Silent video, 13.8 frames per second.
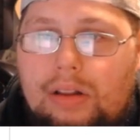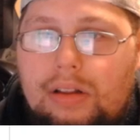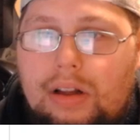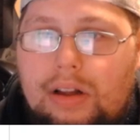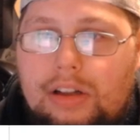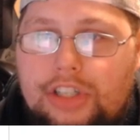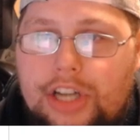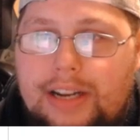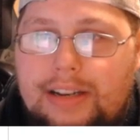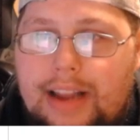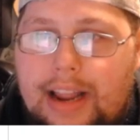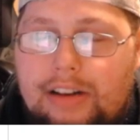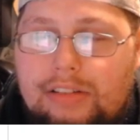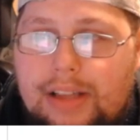Jaden
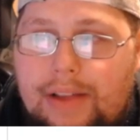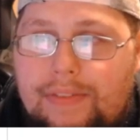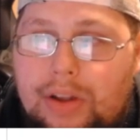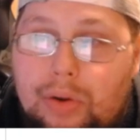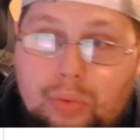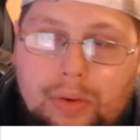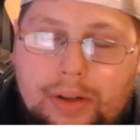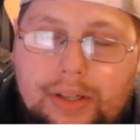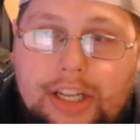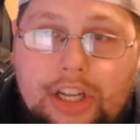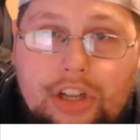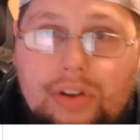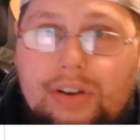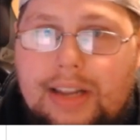Daniels having a really
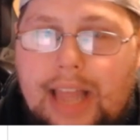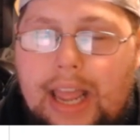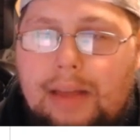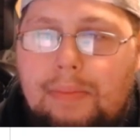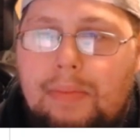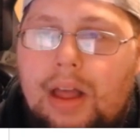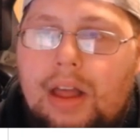good game.